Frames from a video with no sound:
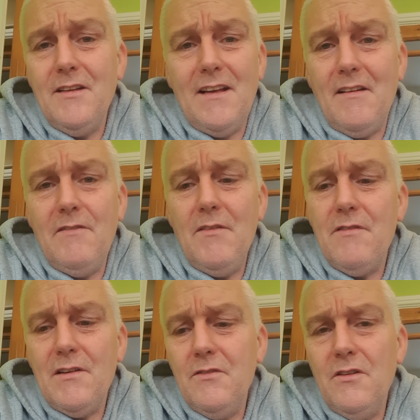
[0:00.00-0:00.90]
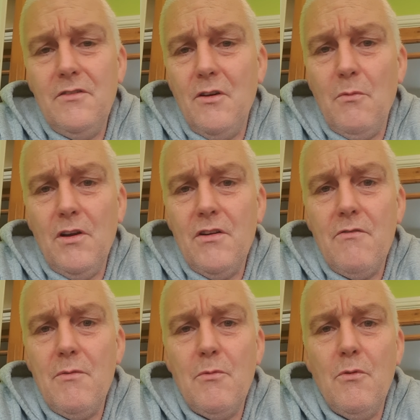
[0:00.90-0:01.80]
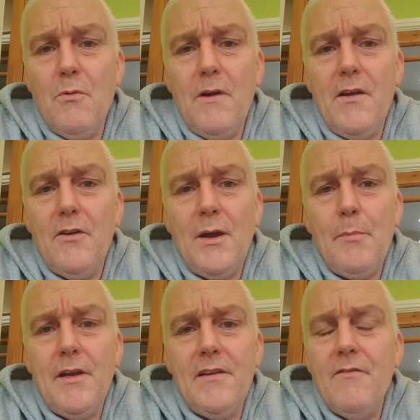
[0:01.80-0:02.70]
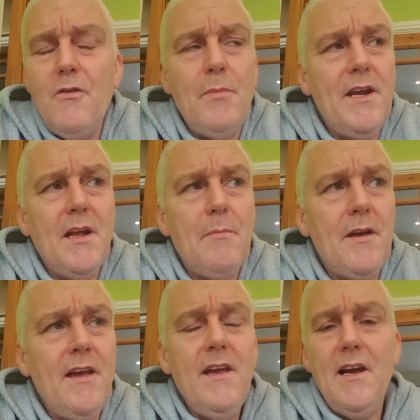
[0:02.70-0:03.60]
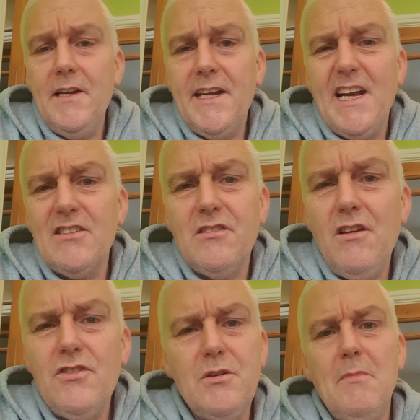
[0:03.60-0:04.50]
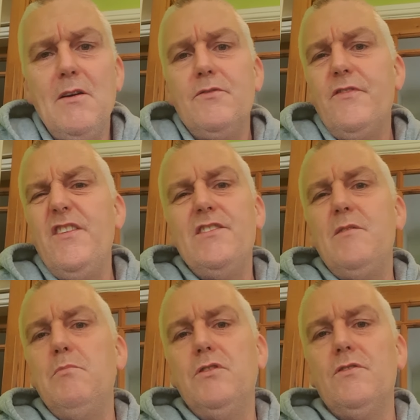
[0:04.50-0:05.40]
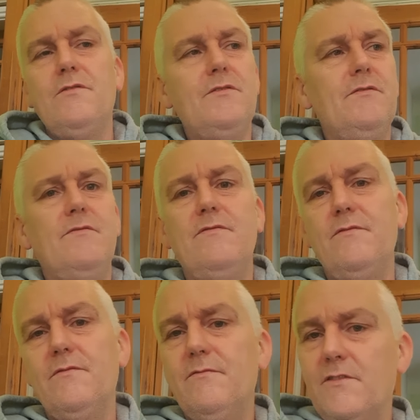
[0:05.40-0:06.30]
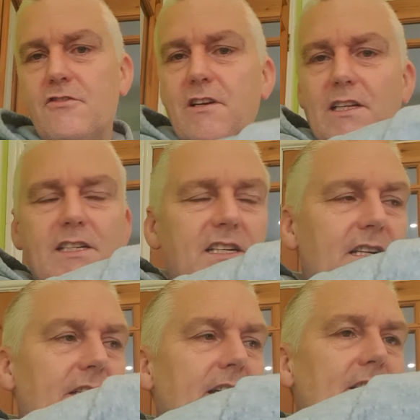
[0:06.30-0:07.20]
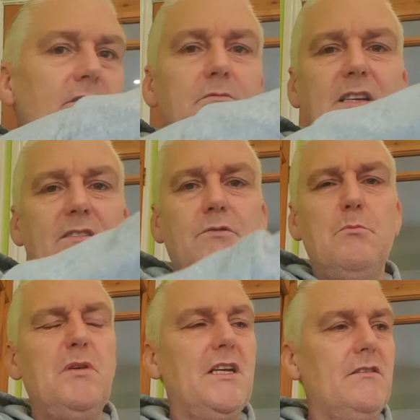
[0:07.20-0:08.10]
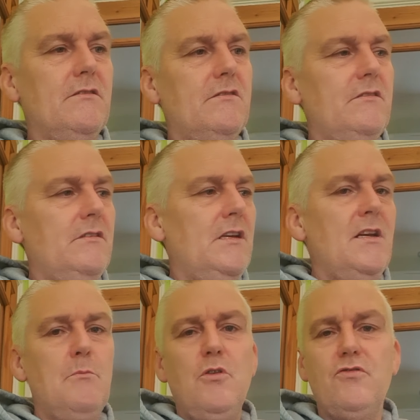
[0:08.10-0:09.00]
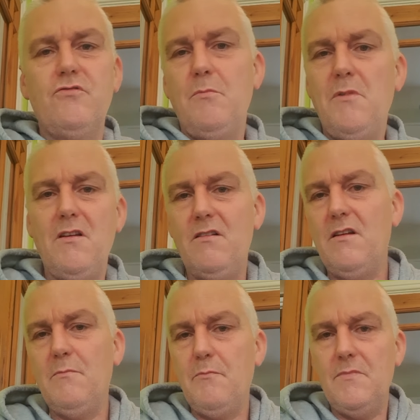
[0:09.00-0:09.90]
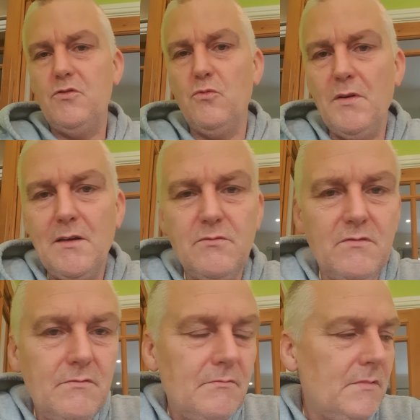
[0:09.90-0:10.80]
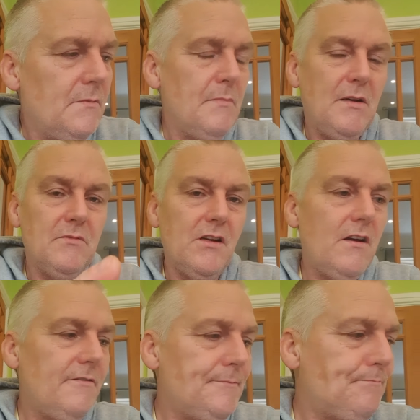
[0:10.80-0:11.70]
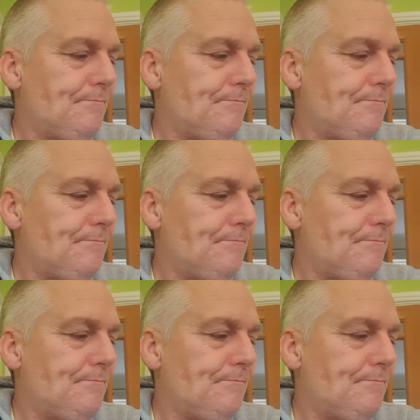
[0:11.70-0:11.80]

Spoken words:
I've never had not one of them go away unhappy. They've all been happy. And they catch large amounts, 30 plus grayling in a day. Sometimes some big ones. Most of them are £2 and a half.